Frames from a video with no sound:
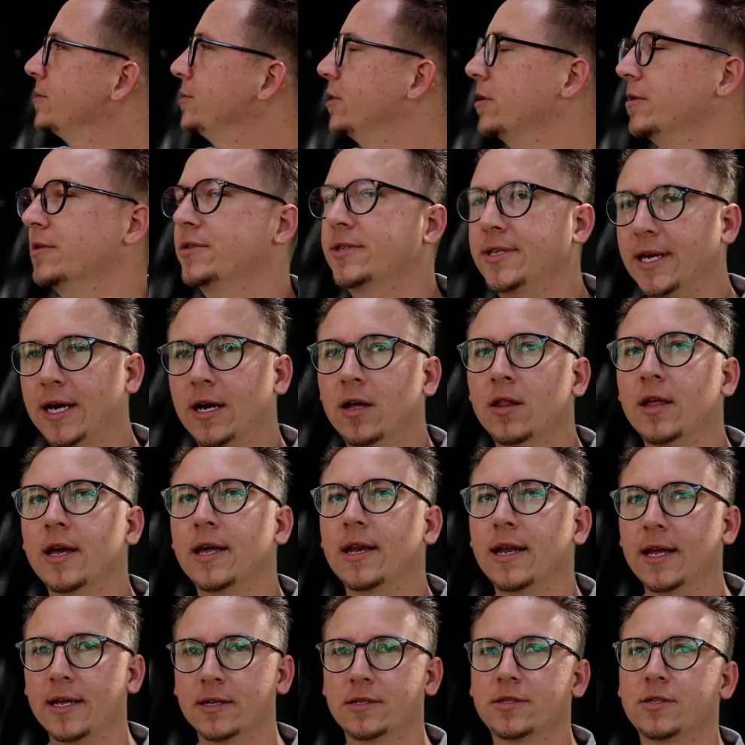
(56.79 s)
to sell
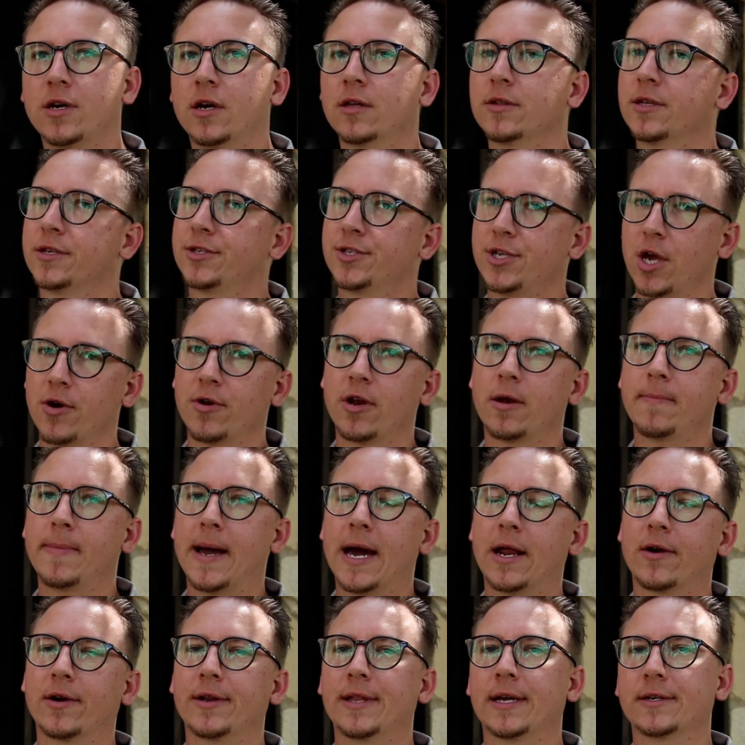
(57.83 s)
and install the Sonnen
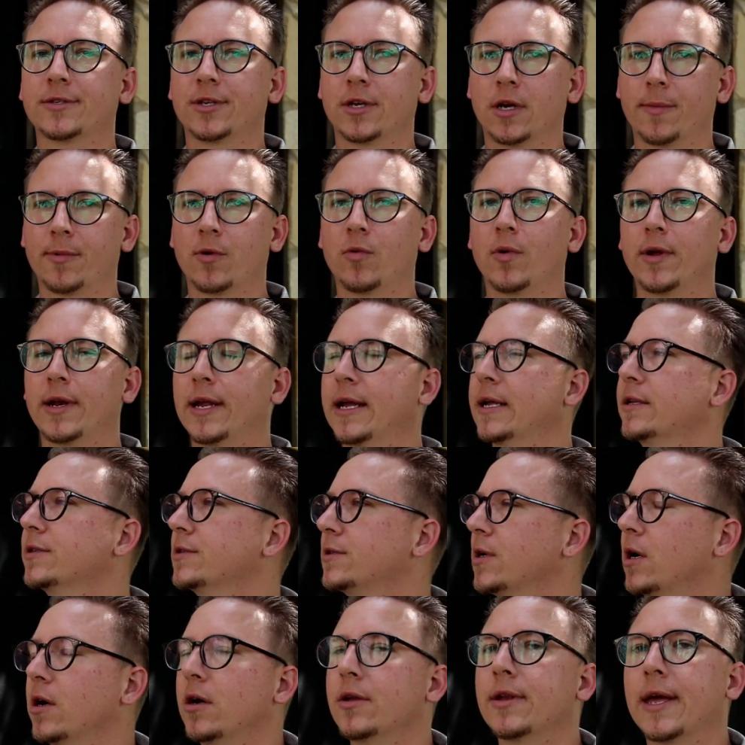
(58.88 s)
battery. That's the number one
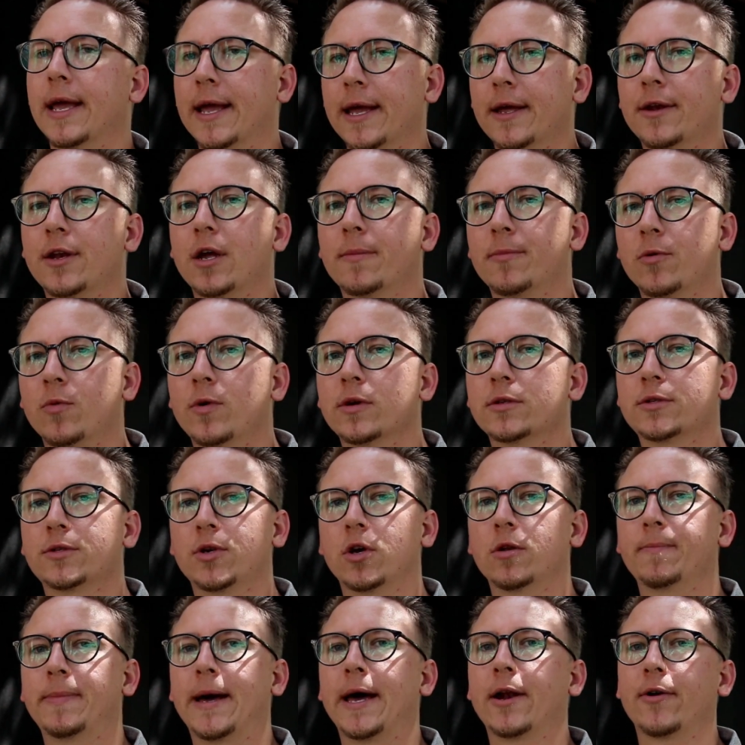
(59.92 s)
installed and number one
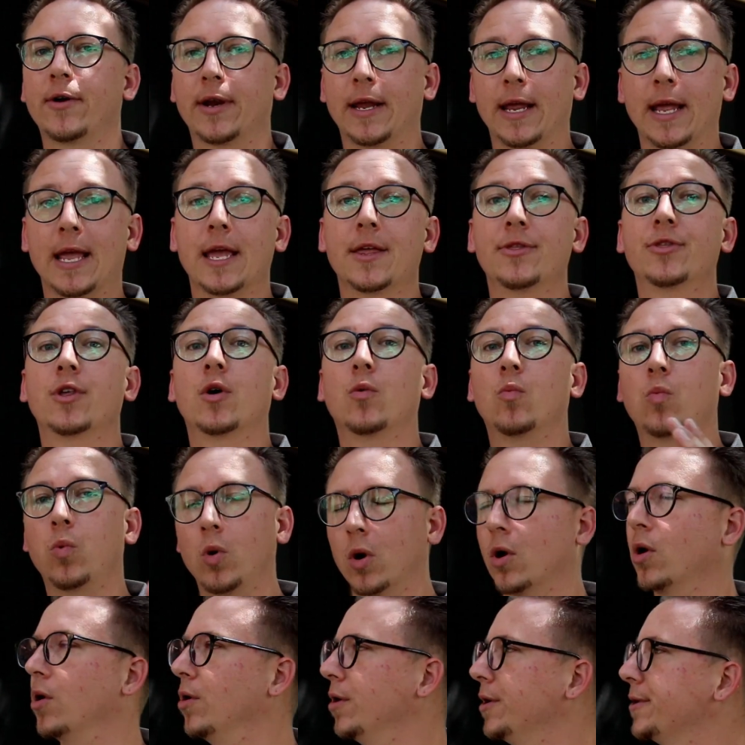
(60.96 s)
sold battery in the
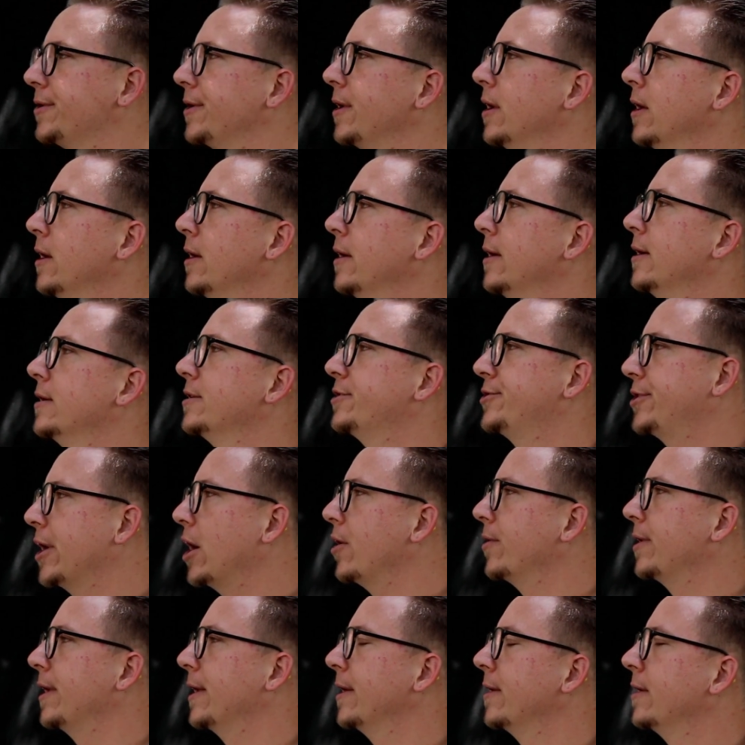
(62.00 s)
world,
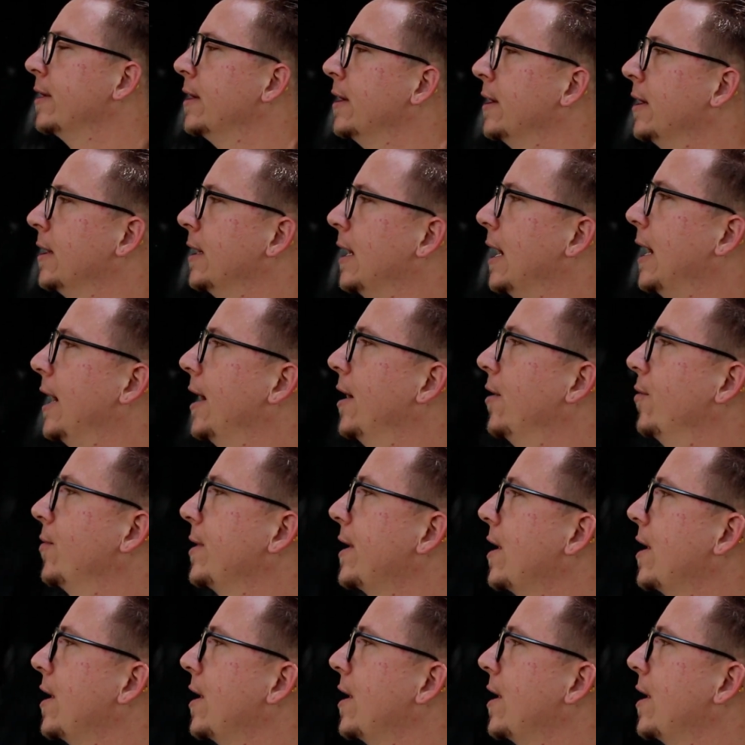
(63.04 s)
Sonnen. Uh,